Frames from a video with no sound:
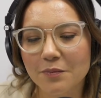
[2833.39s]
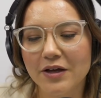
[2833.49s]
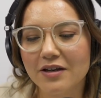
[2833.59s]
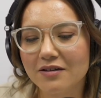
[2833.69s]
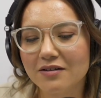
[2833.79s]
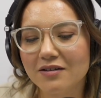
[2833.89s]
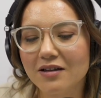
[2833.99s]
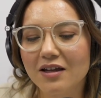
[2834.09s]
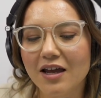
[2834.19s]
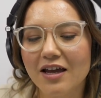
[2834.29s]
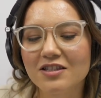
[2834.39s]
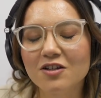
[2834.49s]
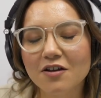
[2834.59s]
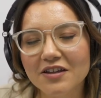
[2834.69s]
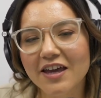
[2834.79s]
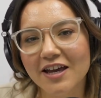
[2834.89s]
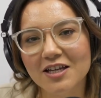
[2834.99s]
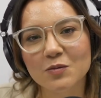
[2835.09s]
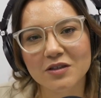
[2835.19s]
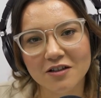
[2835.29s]
But it's not the
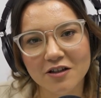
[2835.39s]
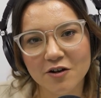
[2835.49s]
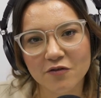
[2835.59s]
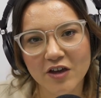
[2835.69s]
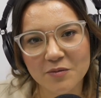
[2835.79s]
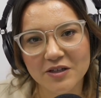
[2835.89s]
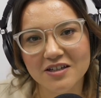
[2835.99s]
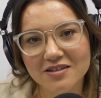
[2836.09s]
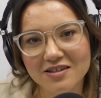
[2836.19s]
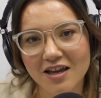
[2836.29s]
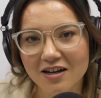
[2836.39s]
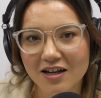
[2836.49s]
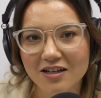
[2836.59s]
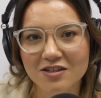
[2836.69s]
case with a lot of families, and